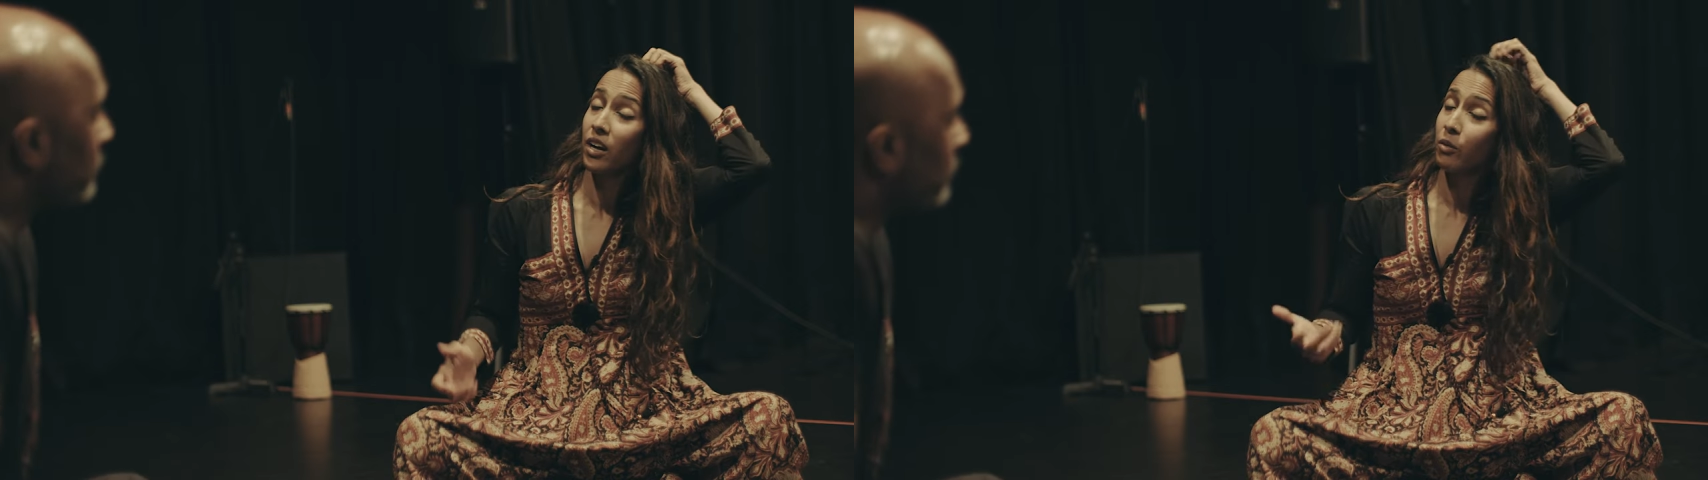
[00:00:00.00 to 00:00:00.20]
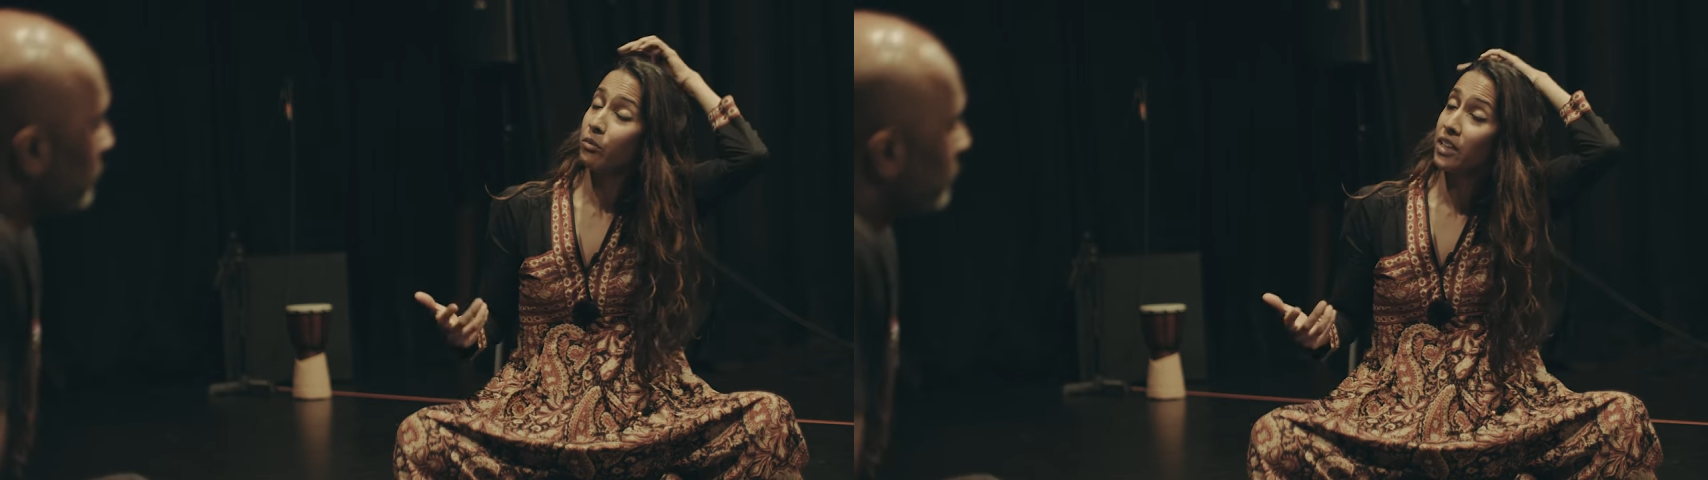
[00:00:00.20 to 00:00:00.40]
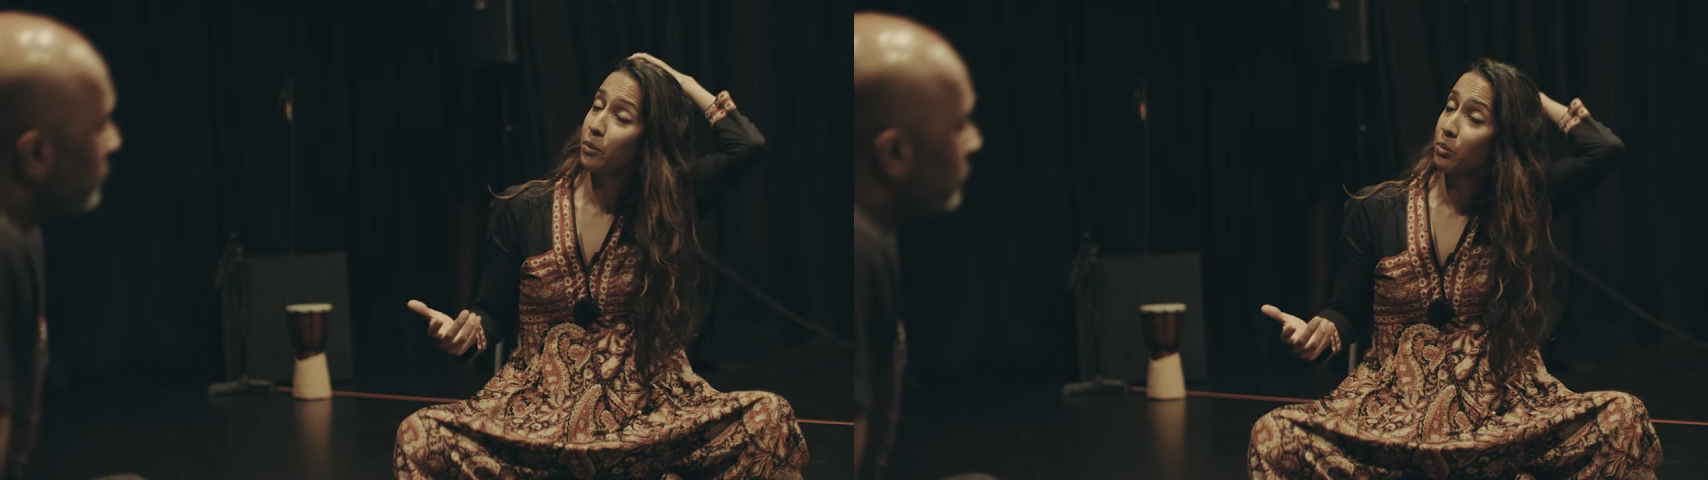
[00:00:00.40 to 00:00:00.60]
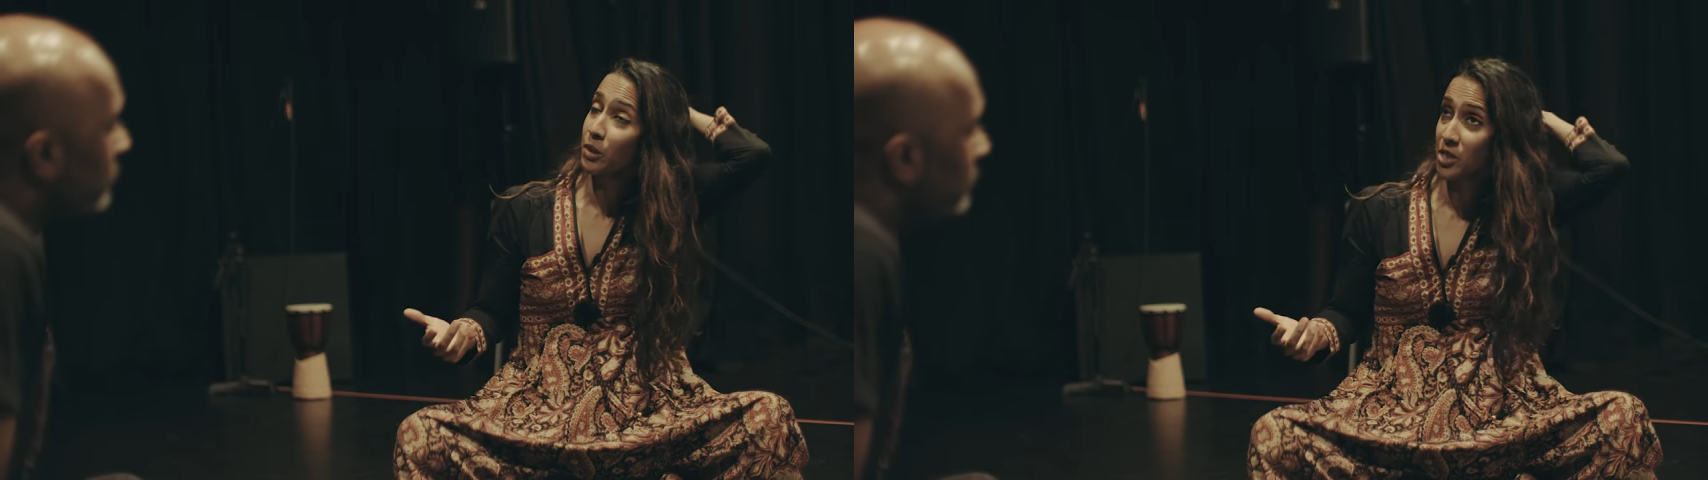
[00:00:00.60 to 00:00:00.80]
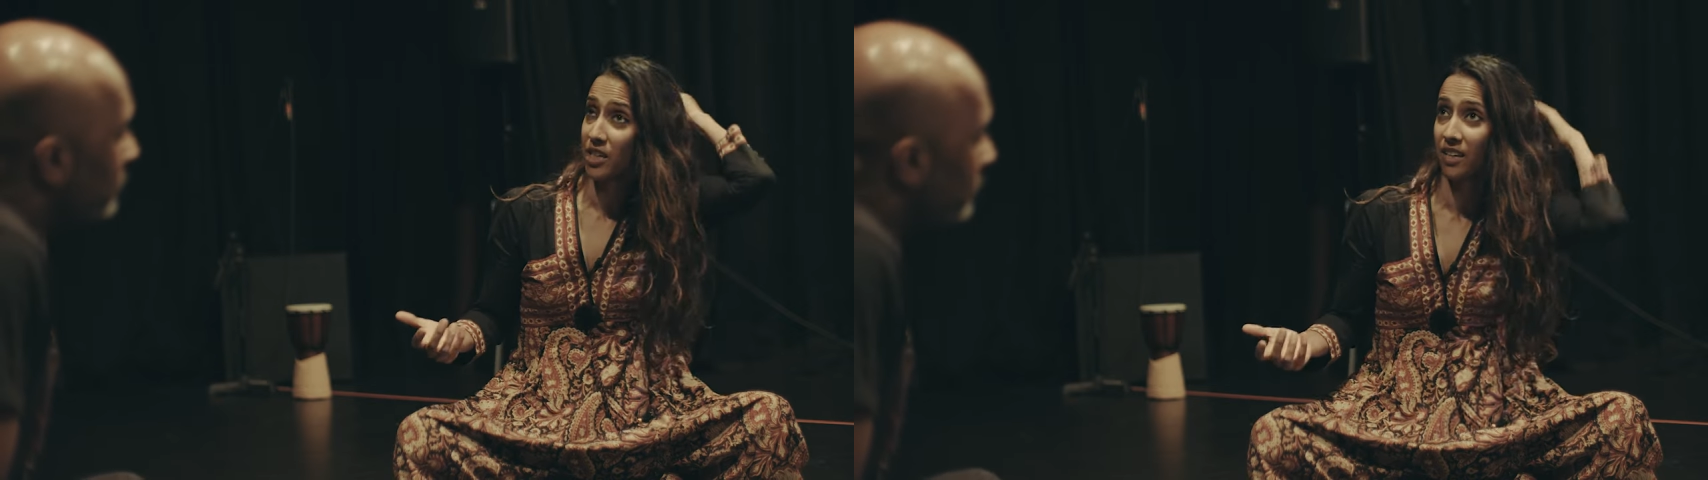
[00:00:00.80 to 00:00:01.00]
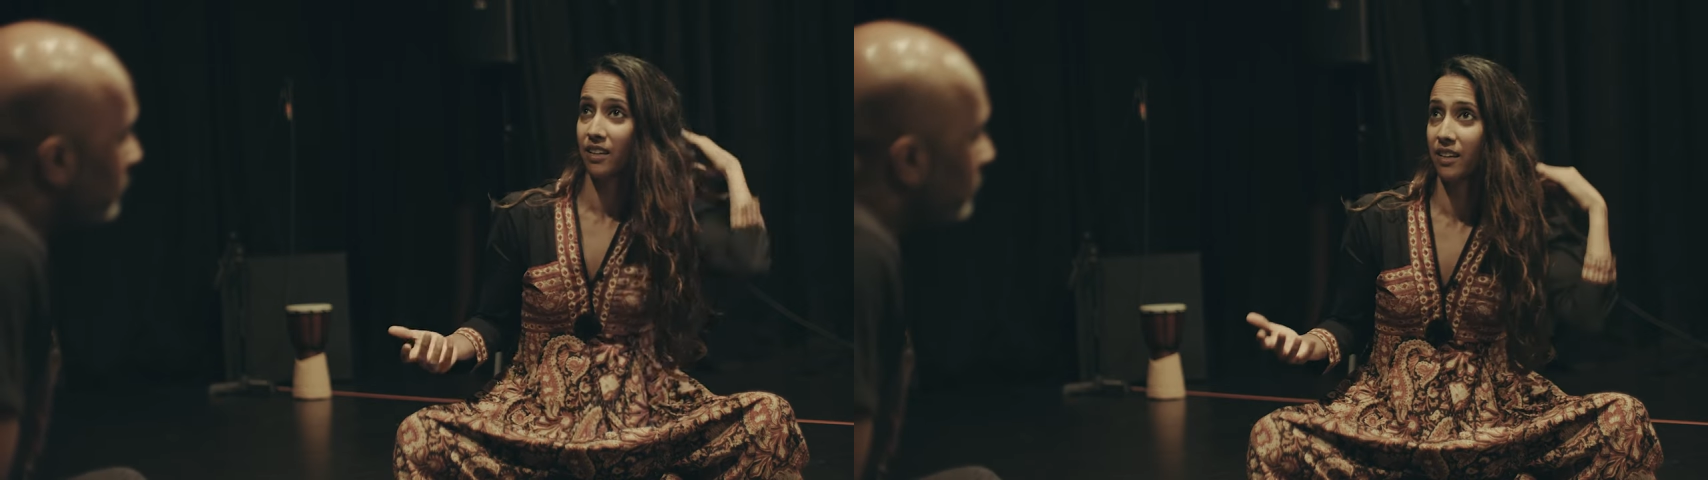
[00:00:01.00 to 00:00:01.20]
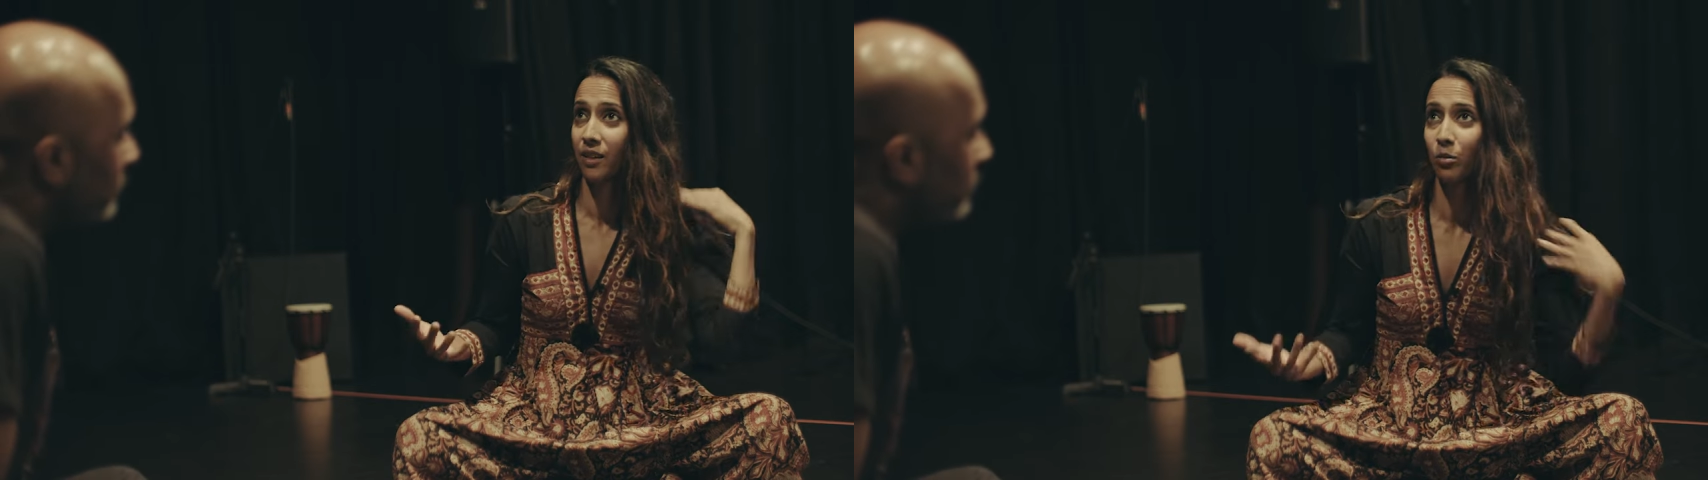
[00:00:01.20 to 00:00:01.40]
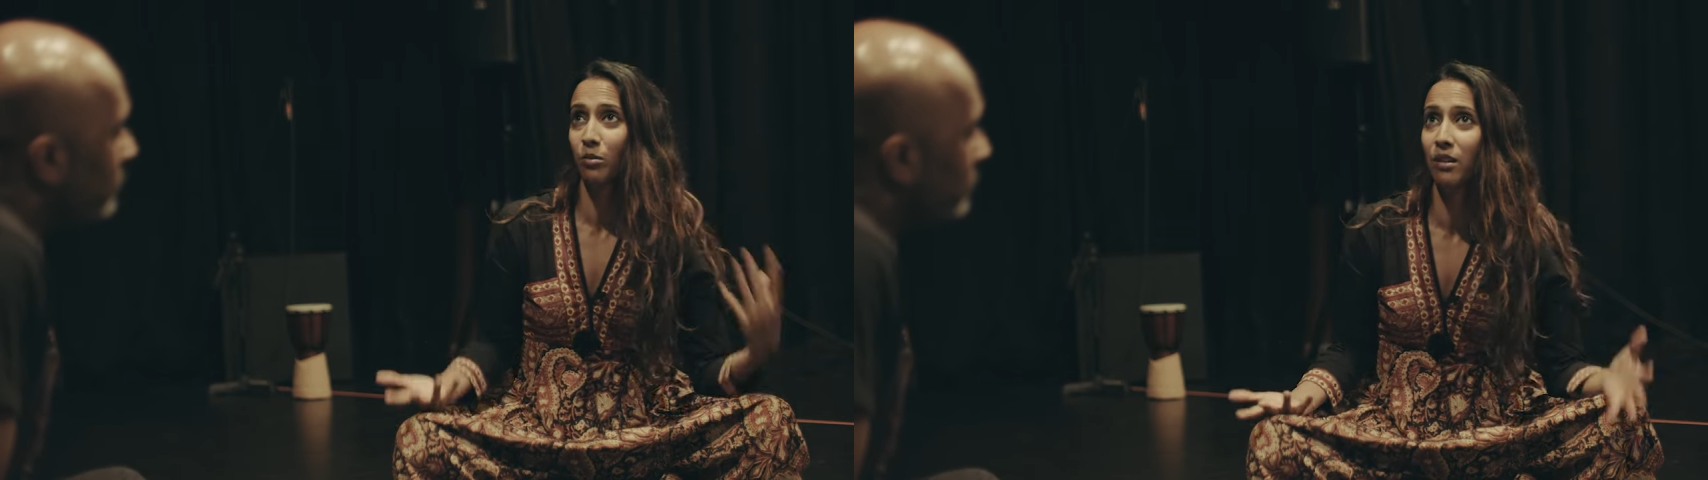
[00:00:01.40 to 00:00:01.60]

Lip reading: I really appreciated that you